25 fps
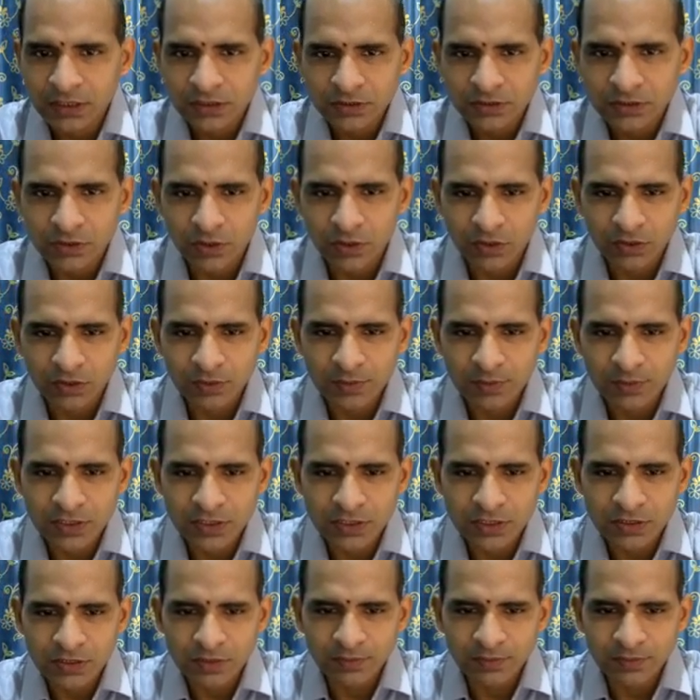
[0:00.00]
So on the
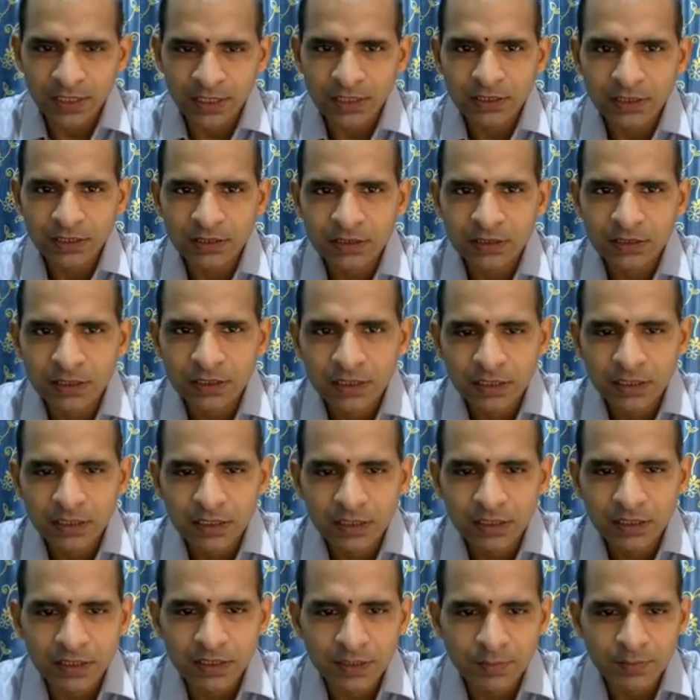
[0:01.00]
basis of that,
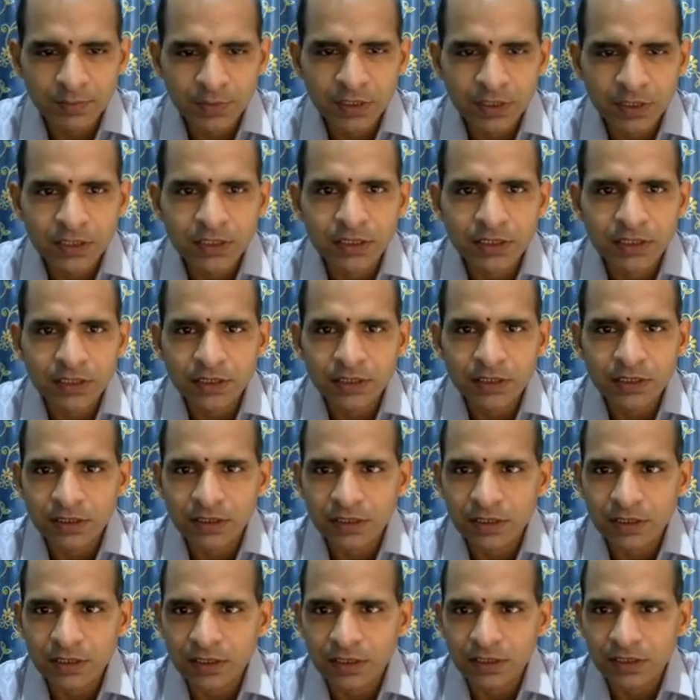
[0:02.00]
let me
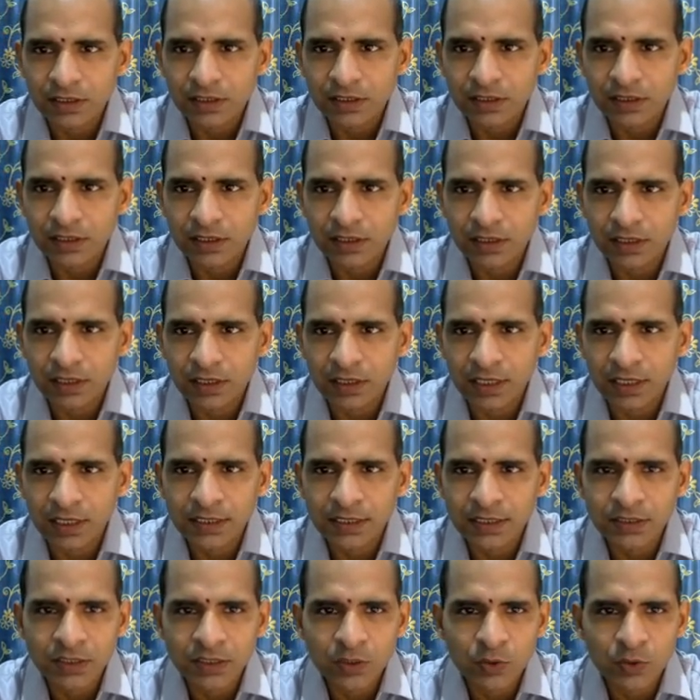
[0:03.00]

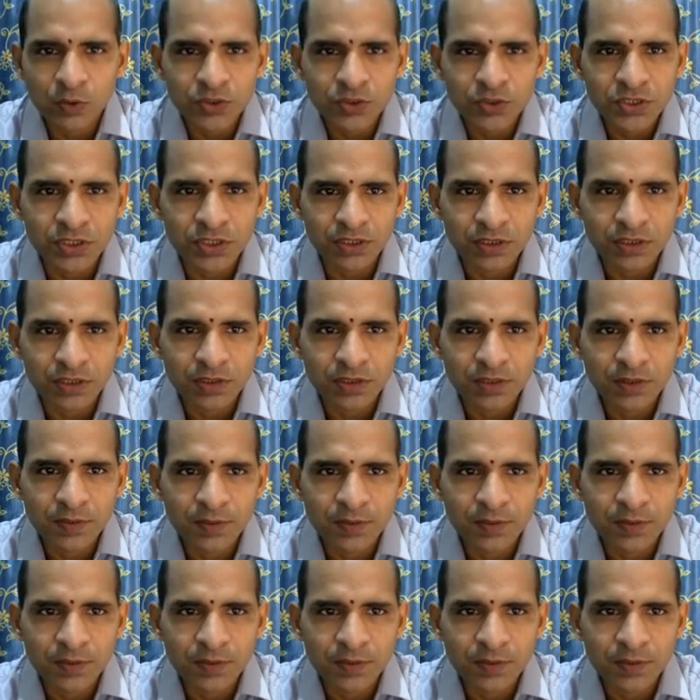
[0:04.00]
write the question.